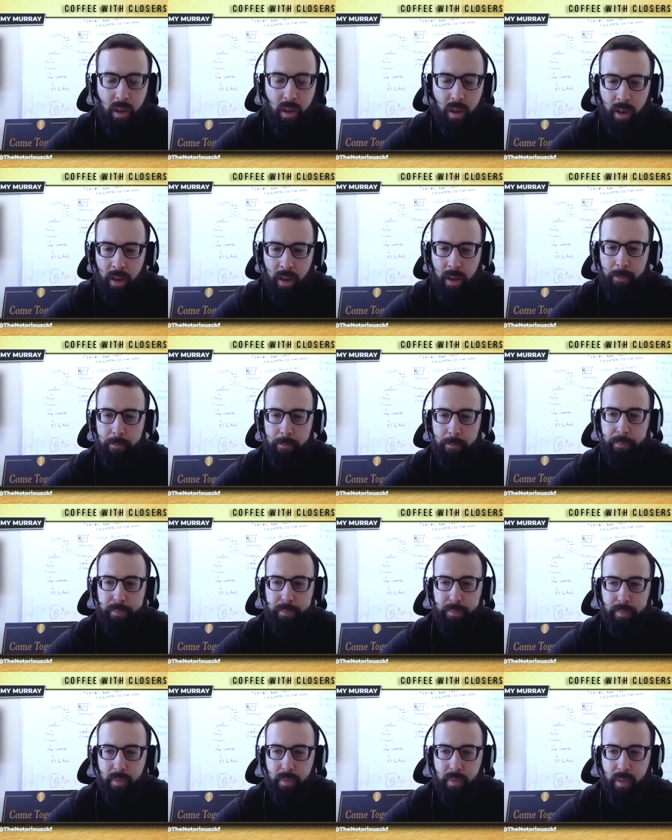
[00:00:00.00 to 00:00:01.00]

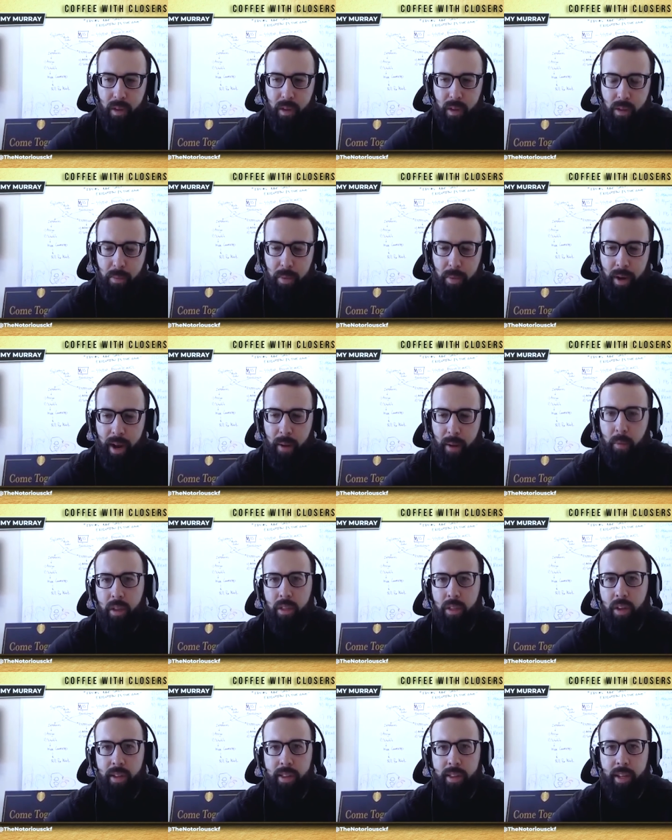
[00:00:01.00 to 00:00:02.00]
But I would
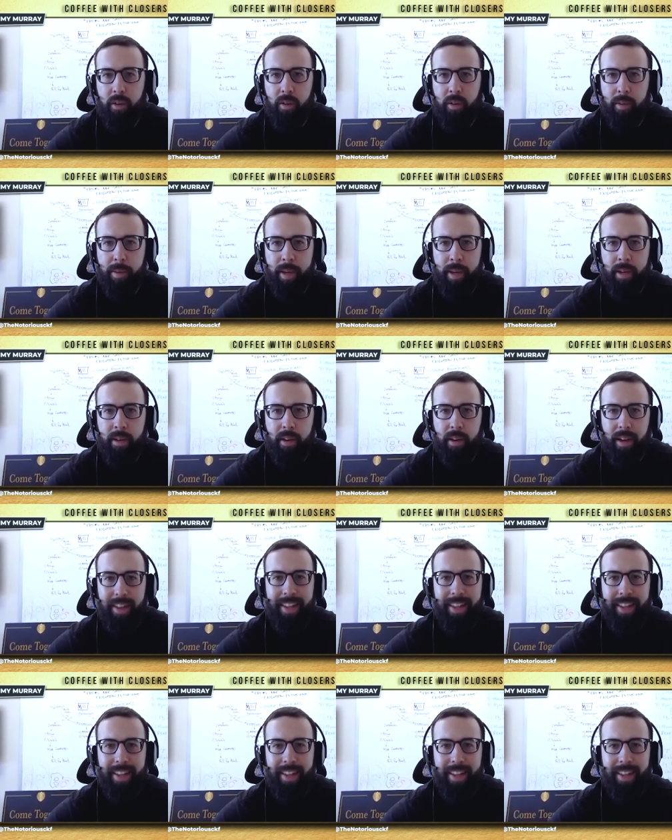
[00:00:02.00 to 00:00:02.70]
have thought that it would have been